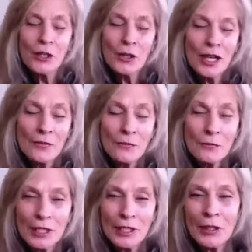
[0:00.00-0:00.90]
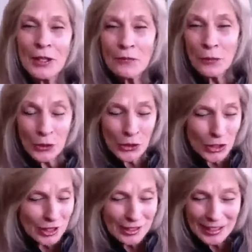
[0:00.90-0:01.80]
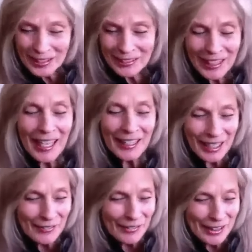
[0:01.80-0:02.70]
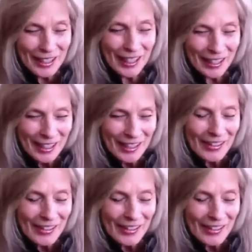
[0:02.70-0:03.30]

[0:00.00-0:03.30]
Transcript: so, unfortunately, yeah, David, yeah.